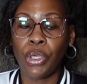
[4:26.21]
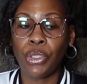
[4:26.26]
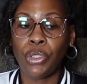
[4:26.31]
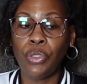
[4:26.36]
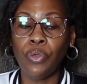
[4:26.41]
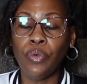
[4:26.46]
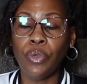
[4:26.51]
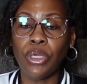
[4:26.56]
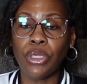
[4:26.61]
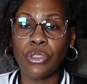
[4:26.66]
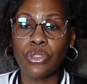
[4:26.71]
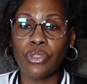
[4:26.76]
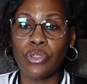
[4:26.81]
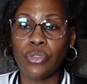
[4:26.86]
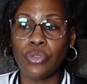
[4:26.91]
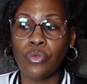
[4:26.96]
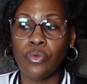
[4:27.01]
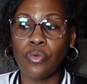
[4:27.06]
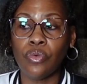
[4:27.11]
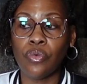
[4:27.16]
you can
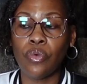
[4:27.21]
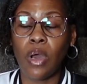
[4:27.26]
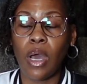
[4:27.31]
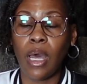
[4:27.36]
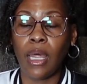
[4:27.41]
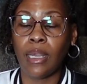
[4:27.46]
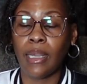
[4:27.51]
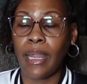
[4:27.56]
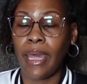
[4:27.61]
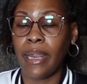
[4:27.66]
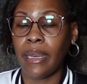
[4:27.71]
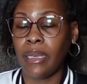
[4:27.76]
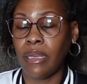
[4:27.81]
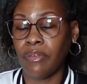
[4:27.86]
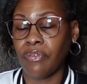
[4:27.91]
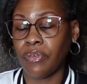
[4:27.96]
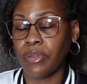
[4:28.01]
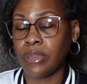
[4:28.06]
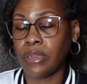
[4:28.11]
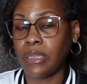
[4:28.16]
do a lot of
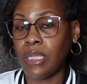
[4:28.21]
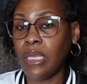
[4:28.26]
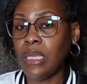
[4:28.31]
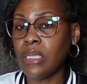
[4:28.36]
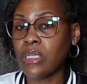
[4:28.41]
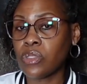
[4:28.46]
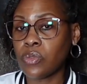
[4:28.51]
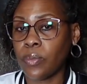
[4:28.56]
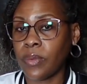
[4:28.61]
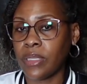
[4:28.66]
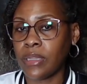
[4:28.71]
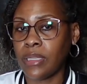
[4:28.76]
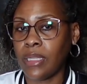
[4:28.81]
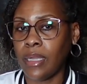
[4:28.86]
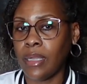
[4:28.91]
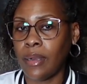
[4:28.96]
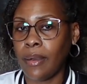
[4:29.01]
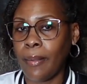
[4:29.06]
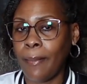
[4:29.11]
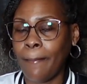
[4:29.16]
different things with
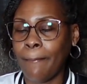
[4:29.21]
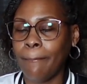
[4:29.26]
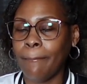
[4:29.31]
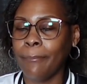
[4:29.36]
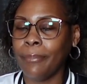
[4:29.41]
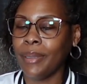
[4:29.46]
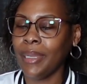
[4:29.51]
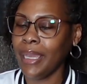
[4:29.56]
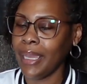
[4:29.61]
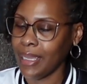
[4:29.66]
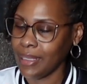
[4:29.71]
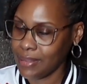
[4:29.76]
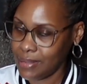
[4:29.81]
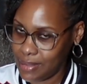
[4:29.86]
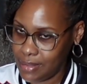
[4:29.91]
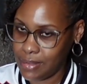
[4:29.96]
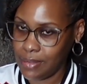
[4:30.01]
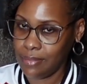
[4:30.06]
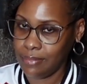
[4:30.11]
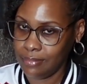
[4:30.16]
it,
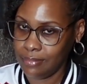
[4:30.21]
but